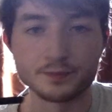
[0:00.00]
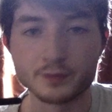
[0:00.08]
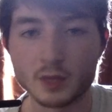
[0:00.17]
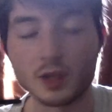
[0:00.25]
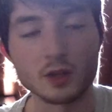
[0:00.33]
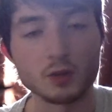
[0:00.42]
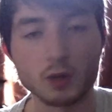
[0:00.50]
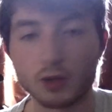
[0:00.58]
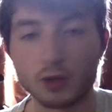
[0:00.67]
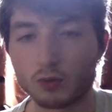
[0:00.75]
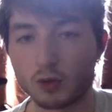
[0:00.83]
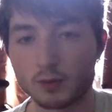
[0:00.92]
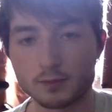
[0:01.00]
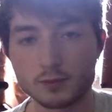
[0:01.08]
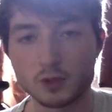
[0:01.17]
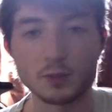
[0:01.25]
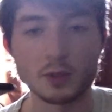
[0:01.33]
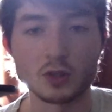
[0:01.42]
And then to end the roll, just a
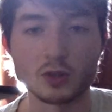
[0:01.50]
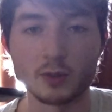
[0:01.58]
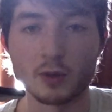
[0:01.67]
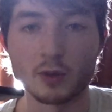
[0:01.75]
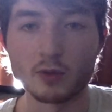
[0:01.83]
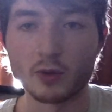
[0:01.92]
picture of my room.